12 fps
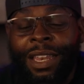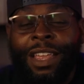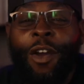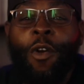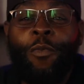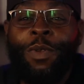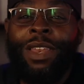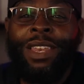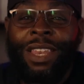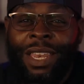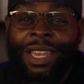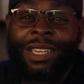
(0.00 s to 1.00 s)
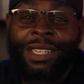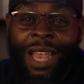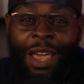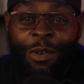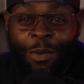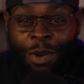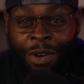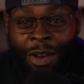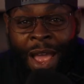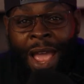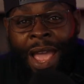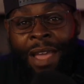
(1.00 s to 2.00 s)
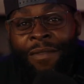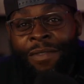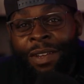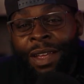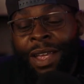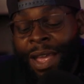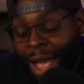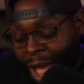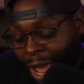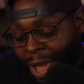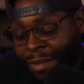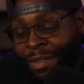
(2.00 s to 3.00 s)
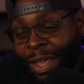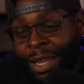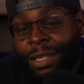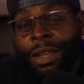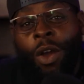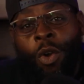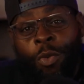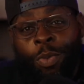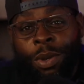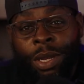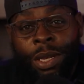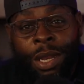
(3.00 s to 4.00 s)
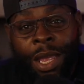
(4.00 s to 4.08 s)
Opened it is not a word. I have yet to open it.